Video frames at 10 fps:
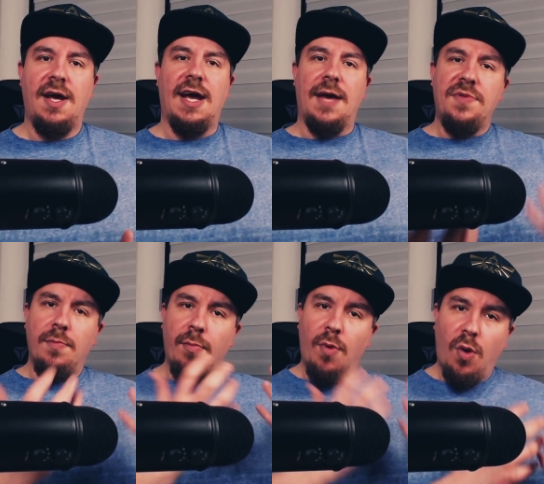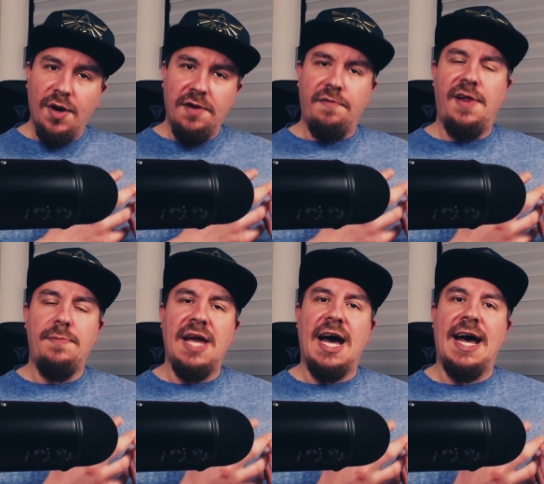and the more it fell
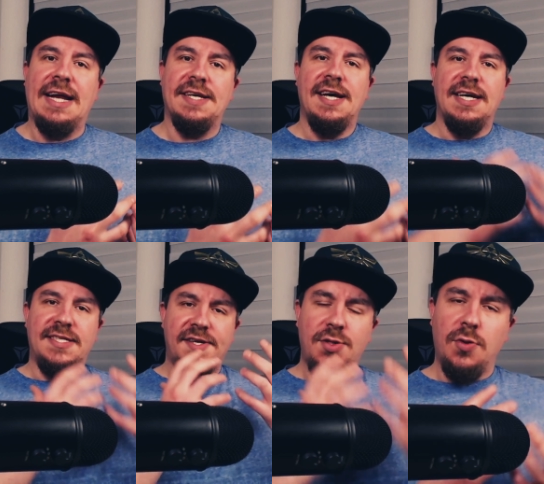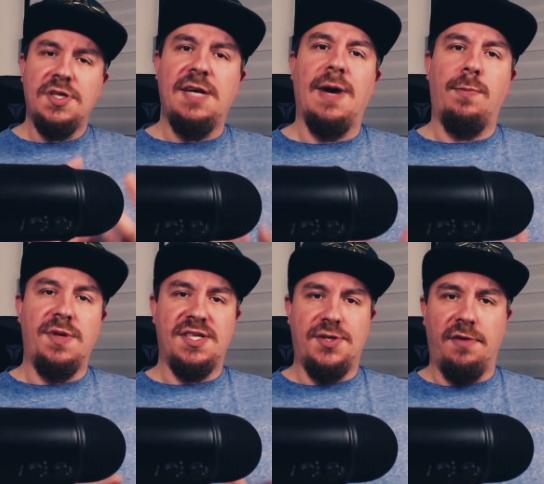behind, as it couldn't keep up with
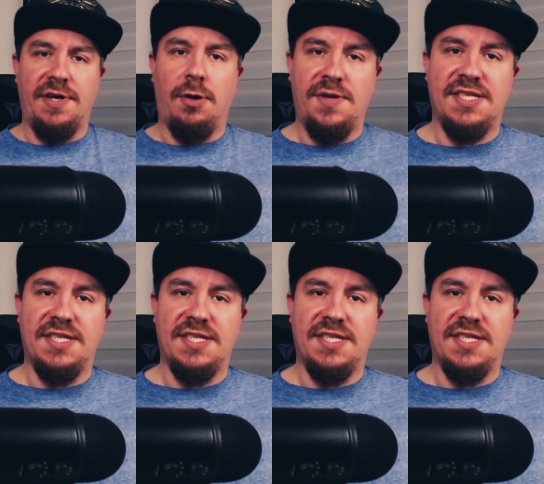serving all these